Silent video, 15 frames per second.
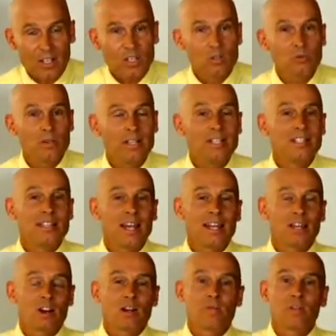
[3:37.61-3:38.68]

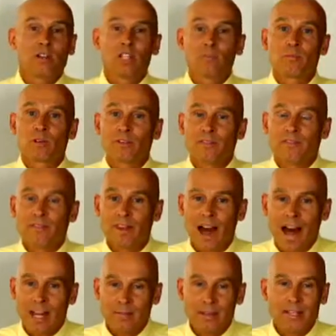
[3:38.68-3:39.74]
resetting our ability to burn
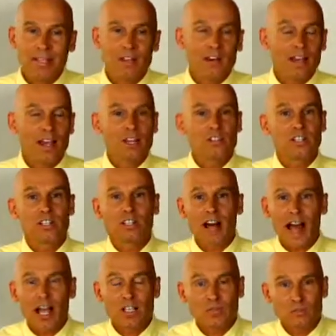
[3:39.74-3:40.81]
fat, making our energy
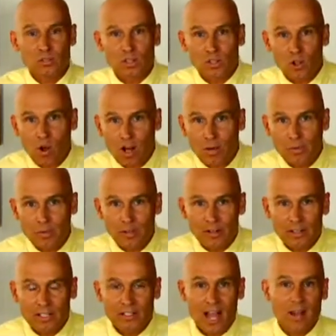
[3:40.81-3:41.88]
last for a long
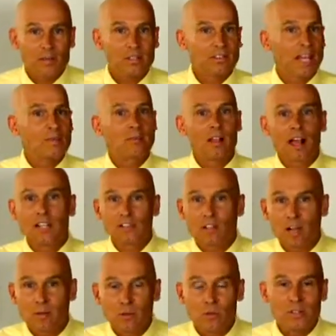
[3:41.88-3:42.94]
period of time, stabilizing
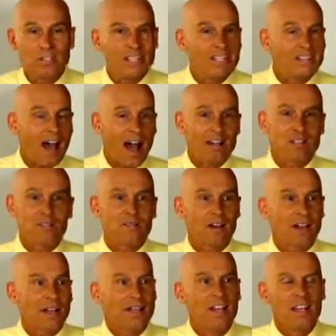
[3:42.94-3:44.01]
our mood,
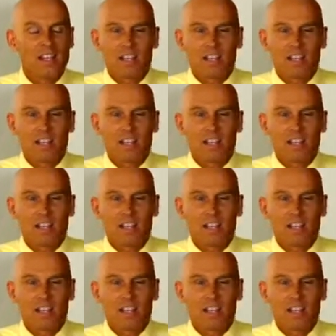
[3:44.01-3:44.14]
detoxifying,